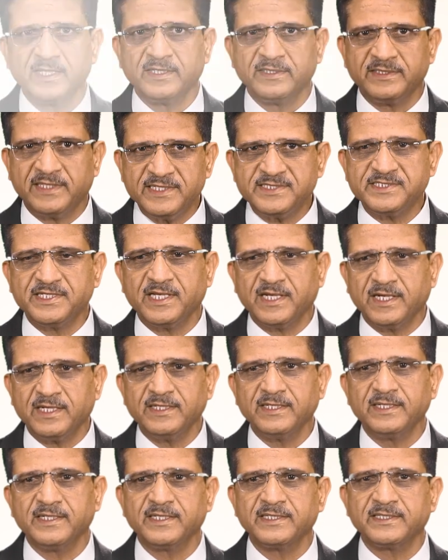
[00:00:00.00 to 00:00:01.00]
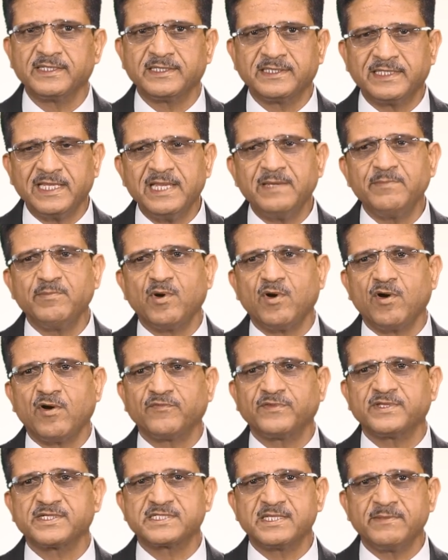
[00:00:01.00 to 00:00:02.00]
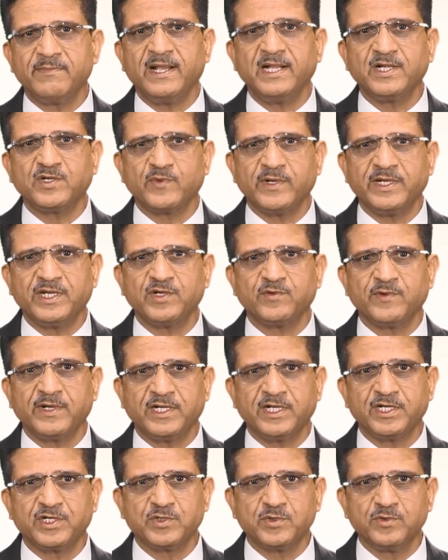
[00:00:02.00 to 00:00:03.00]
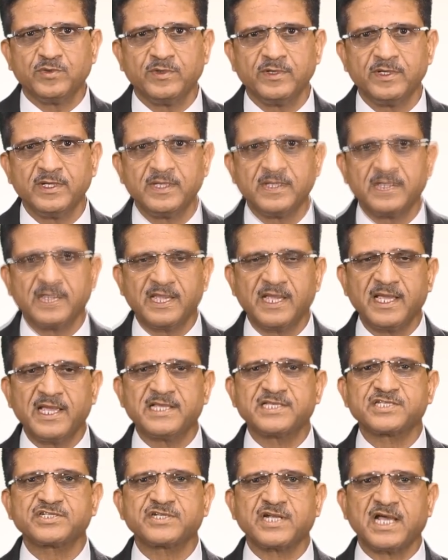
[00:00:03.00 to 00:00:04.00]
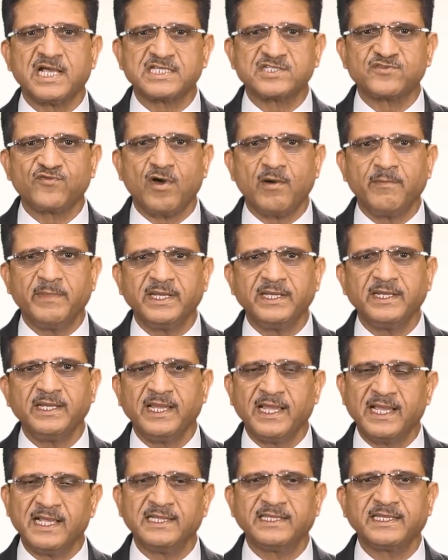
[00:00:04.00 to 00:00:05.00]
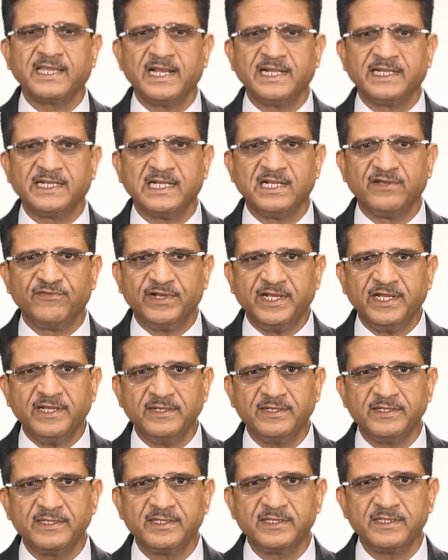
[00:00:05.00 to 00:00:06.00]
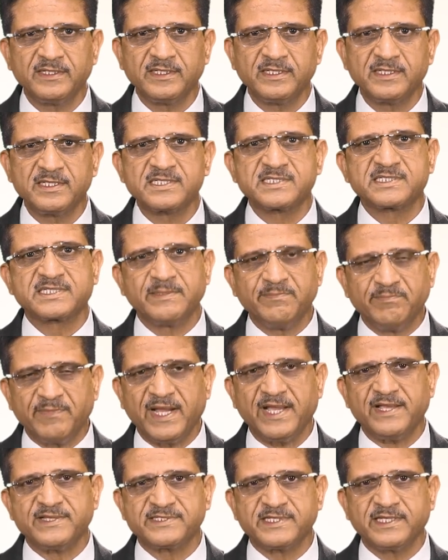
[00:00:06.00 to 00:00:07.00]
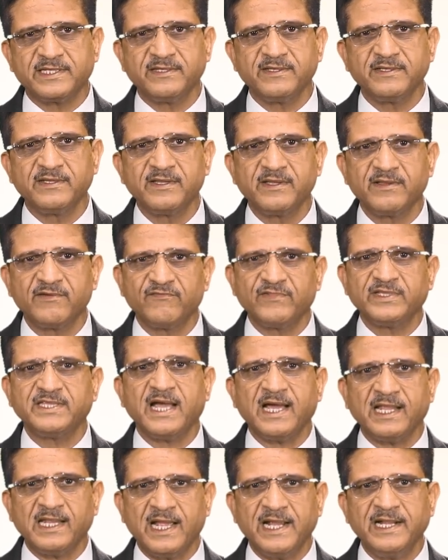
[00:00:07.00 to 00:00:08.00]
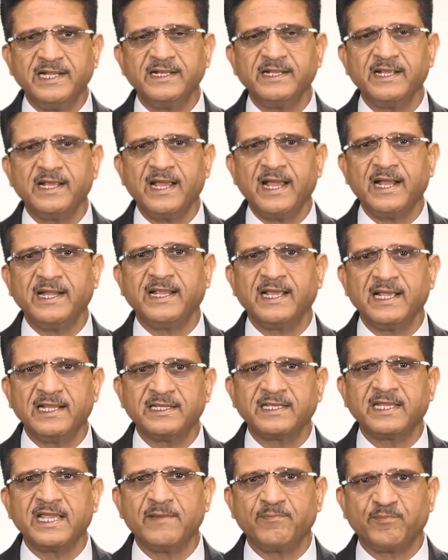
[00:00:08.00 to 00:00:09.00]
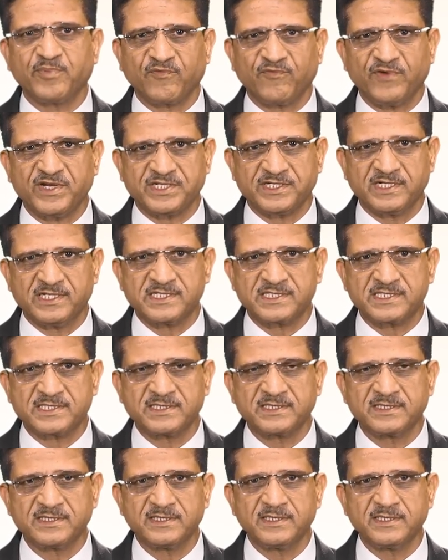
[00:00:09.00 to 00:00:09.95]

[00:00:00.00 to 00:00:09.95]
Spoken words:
This year, the theme of the SYMHEALTH 2022 is transforming healthcare delivery, symbiosing with allied and healthcare professionals.